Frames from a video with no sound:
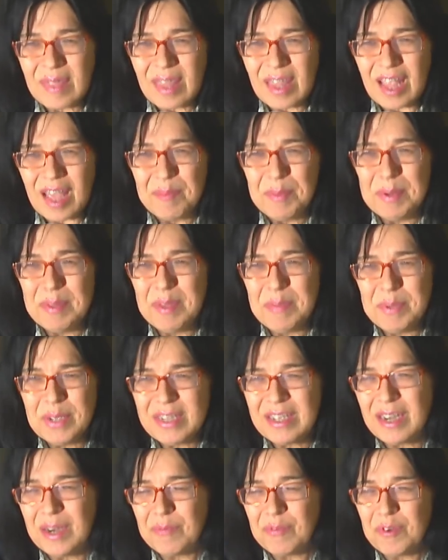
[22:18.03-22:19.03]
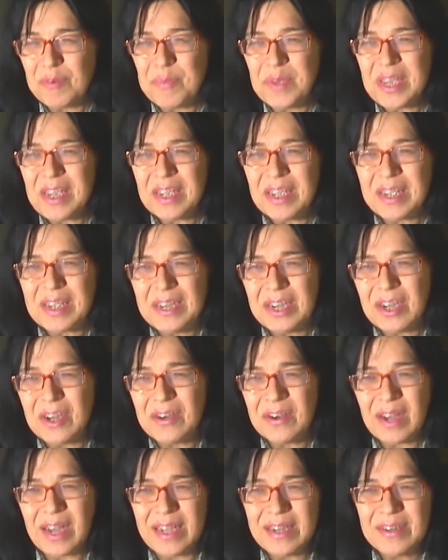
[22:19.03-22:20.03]
maybe they picked it up for me, you
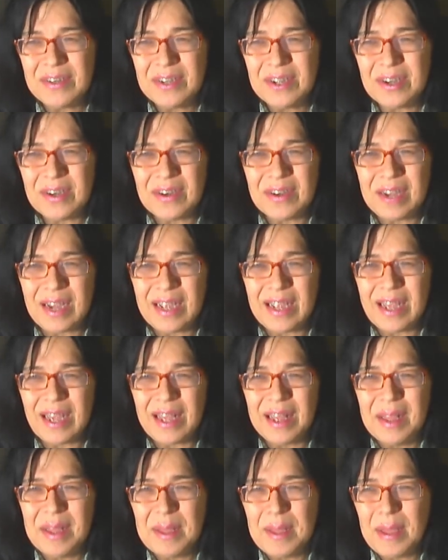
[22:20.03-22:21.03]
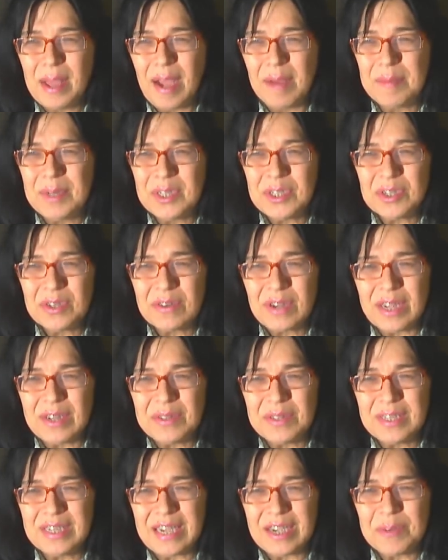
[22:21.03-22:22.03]
know, I don't know. I'm not sure. I
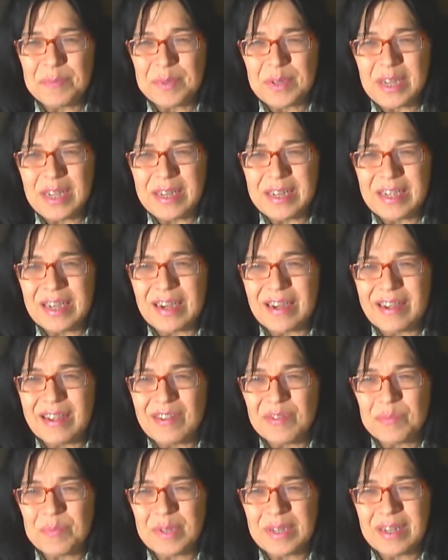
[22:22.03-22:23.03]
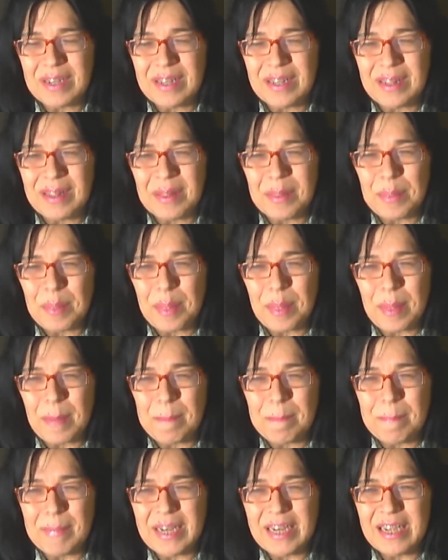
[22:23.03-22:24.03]
don't think I opened any eyes, but
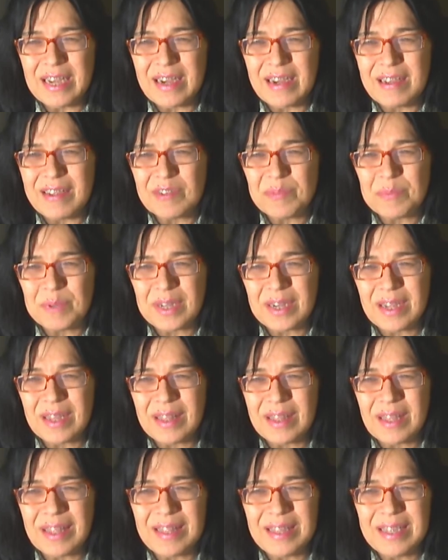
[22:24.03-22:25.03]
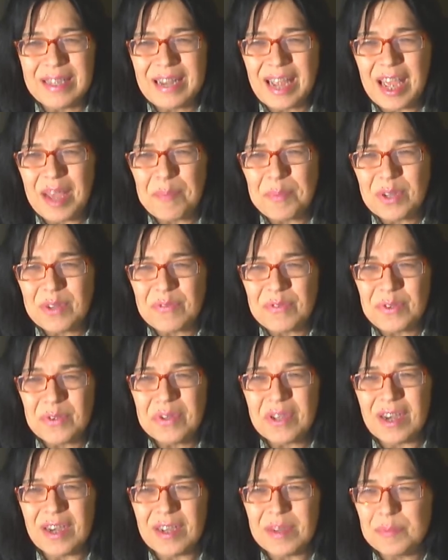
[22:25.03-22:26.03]
many eyes, but I think it happened a few
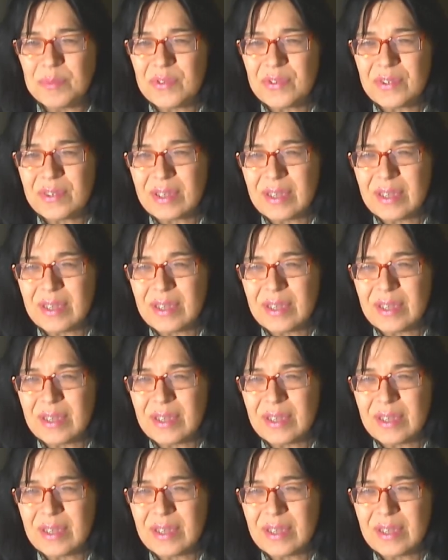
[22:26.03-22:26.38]
times.